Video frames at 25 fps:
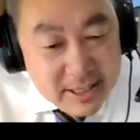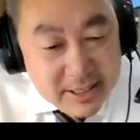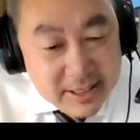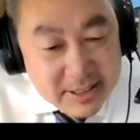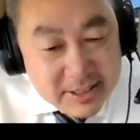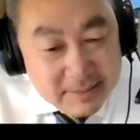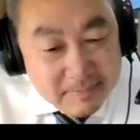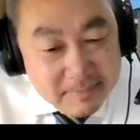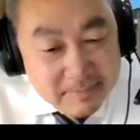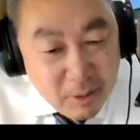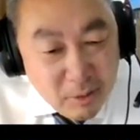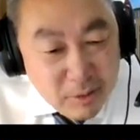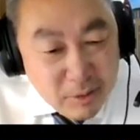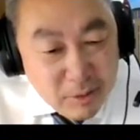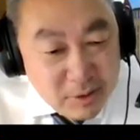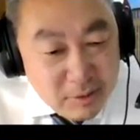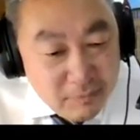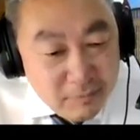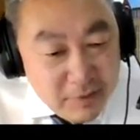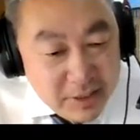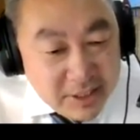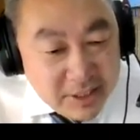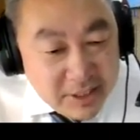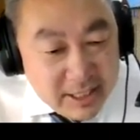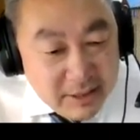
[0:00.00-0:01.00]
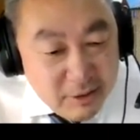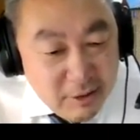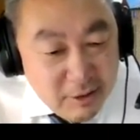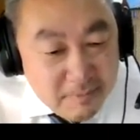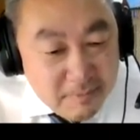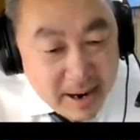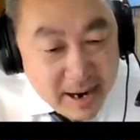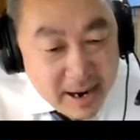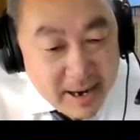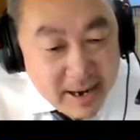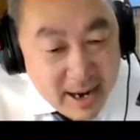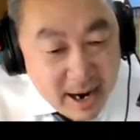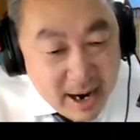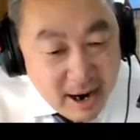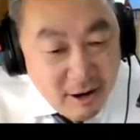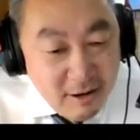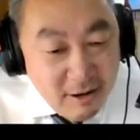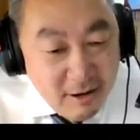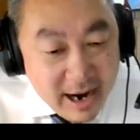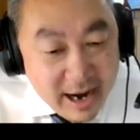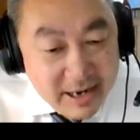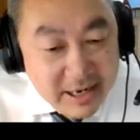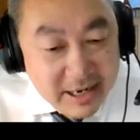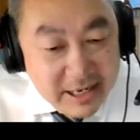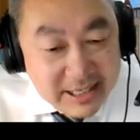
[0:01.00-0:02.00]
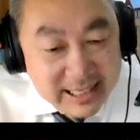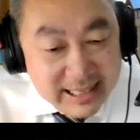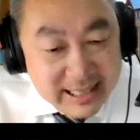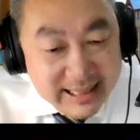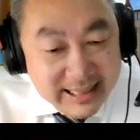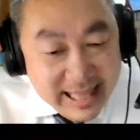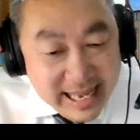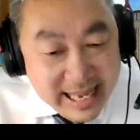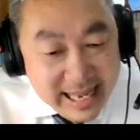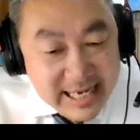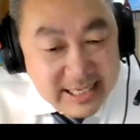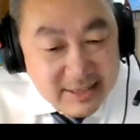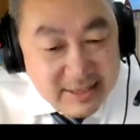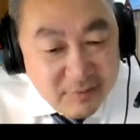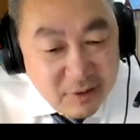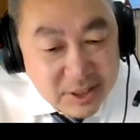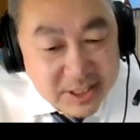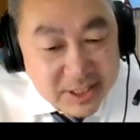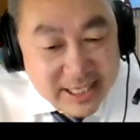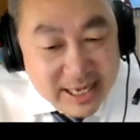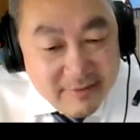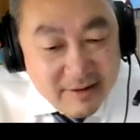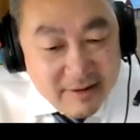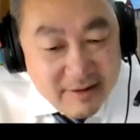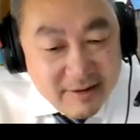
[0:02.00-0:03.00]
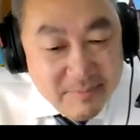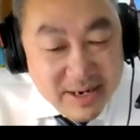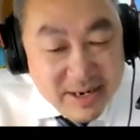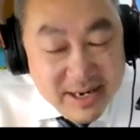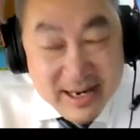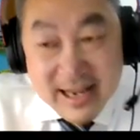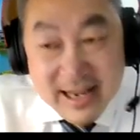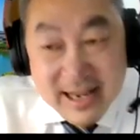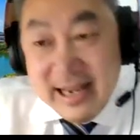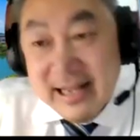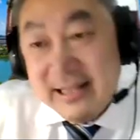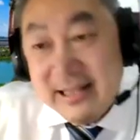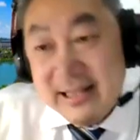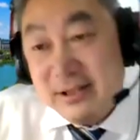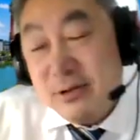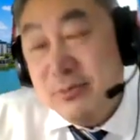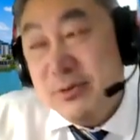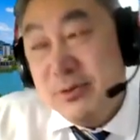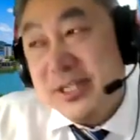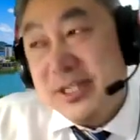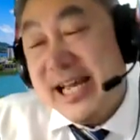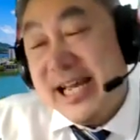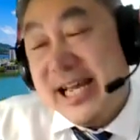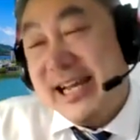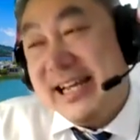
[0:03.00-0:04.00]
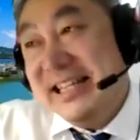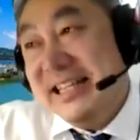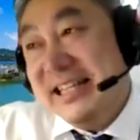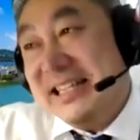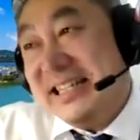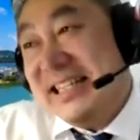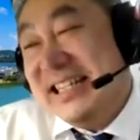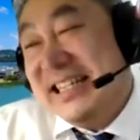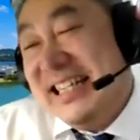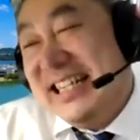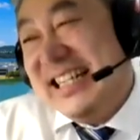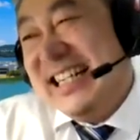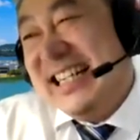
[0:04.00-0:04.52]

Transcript: supposed to visit you by now and is late for 7 minutes and 2 seconds.